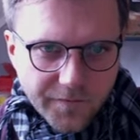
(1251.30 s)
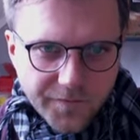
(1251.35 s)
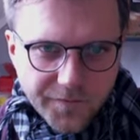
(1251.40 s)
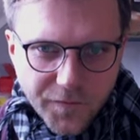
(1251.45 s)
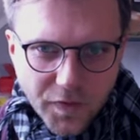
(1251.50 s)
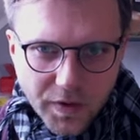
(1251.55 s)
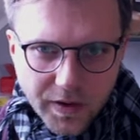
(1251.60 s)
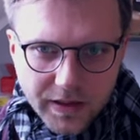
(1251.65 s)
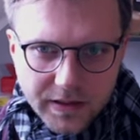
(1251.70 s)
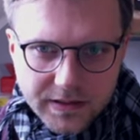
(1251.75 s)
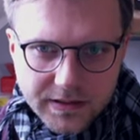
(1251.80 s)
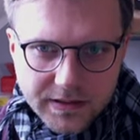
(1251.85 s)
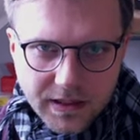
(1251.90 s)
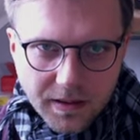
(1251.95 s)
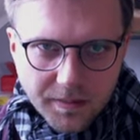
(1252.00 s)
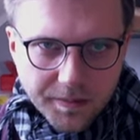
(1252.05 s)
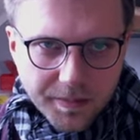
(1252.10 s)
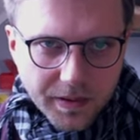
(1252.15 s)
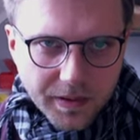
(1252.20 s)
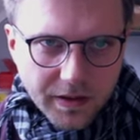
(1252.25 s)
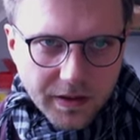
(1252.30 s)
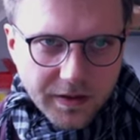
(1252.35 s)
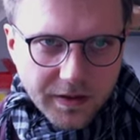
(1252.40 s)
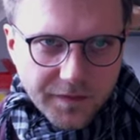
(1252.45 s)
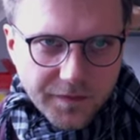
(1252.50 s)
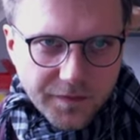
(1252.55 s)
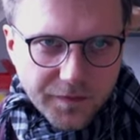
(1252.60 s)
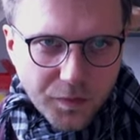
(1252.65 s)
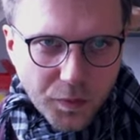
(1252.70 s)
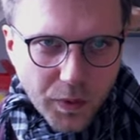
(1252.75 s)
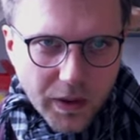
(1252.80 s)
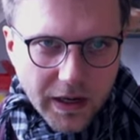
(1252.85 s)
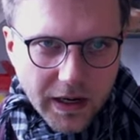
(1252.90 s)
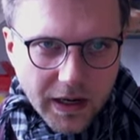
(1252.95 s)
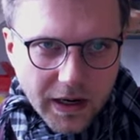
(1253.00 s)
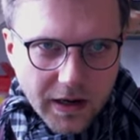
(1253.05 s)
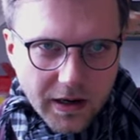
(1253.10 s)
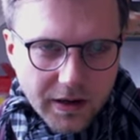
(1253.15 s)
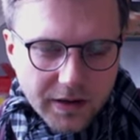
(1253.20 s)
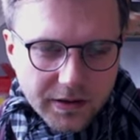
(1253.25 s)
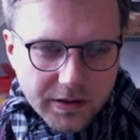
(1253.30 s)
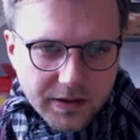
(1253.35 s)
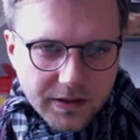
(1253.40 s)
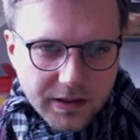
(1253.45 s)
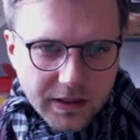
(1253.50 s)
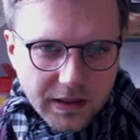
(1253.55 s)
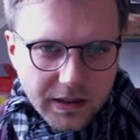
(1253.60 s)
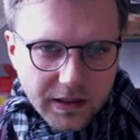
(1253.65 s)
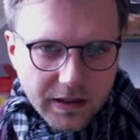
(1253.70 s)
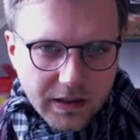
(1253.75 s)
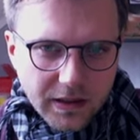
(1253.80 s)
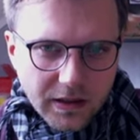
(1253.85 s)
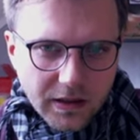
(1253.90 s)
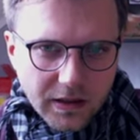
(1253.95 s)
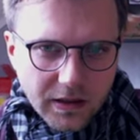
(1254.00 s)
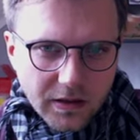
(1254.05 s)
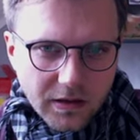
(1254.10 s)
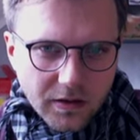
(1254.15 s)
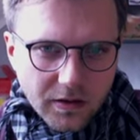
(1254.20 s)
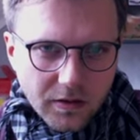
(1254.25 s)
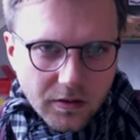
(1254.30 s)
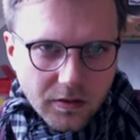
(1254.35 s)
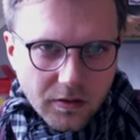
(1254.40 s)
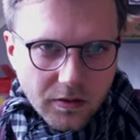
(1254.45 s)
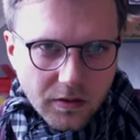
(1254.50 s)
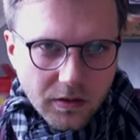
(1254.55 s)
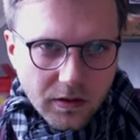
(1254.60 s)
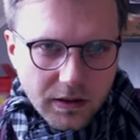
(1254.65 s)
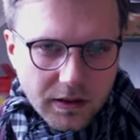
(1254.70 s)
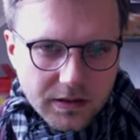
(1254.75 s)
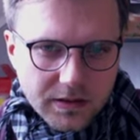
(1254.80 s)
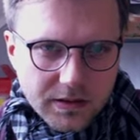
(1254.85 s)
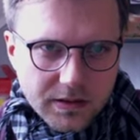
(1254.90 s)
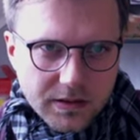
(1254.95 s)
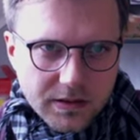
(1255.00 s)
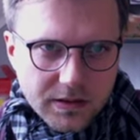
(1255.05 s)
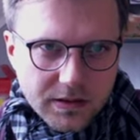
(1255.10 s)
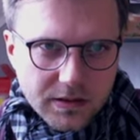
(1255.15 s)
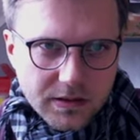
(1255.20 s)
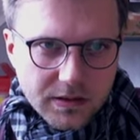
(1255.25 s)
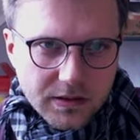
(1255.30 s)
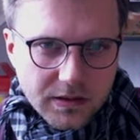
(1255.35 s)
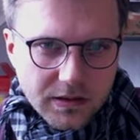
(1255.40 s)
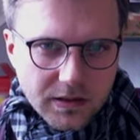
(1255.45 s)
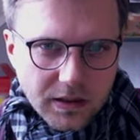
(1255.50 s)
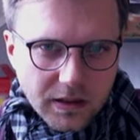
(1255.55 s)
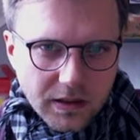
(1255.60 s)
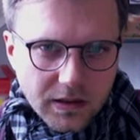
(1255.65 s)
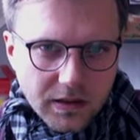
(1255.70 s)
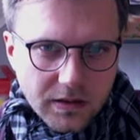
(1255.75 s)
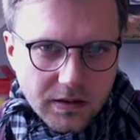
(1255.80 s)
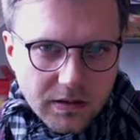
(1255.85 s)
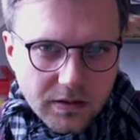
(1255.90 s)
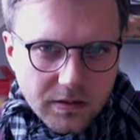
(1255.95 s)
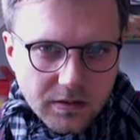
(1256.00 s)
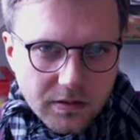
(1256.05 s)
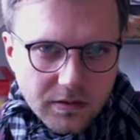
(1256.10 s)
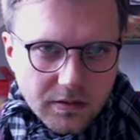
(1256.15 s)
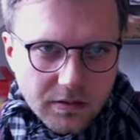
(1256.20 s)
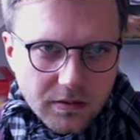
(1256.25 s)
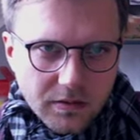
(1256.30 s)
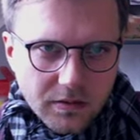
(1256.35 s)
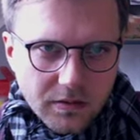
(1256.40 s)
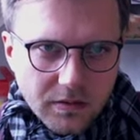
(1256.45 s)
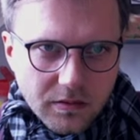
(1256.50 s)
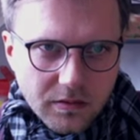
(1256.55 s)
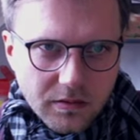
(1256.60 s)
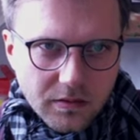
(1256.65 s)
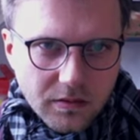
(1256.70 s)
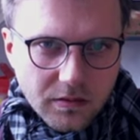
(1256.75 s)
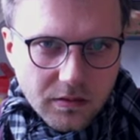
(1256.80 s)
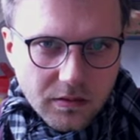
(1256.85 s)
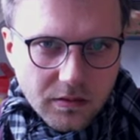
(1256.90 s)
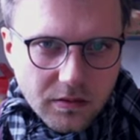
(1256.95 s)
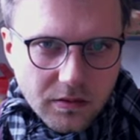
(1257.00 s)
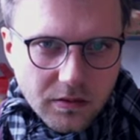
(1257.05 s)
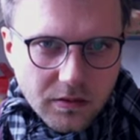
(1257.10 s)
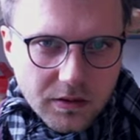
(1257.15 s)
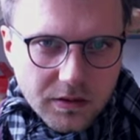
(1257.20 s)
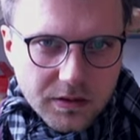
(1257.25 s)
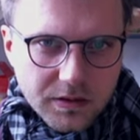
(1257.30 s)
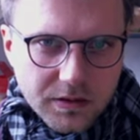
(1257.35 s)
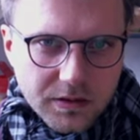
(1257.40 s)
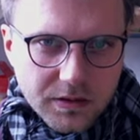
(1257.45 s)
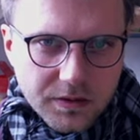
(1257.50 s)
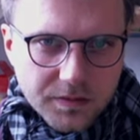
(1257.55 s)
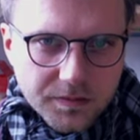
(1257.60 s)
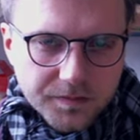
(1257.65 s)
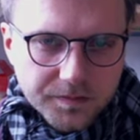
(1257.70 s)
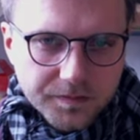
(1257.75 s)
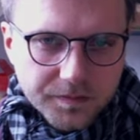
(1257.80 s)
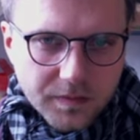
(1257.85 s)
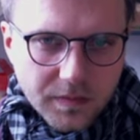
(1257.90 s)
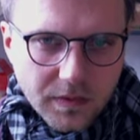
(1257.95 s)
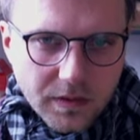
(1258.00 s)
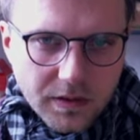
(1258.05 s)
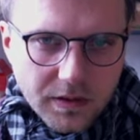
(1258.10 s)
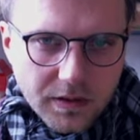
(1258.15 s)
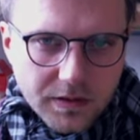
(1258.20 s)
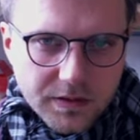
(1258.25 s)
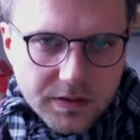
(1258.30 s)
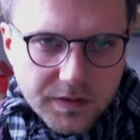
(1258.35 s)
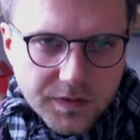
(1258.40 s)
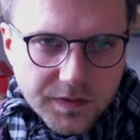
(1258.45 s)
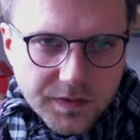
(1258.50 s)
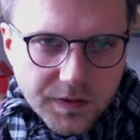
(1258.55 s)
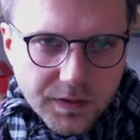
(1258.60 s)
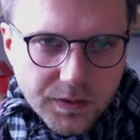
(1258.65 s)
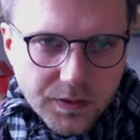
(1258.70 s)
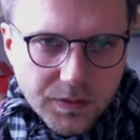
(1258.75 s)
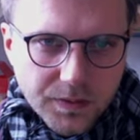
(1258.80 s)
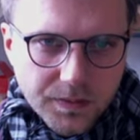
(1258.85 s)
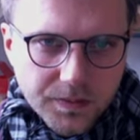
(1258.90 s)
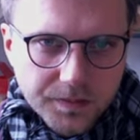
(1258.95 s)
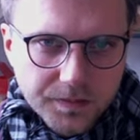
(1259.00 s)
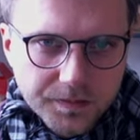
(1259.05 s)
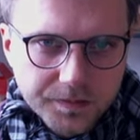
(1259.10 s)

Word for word: for example, if we are taking, let's take this, this view,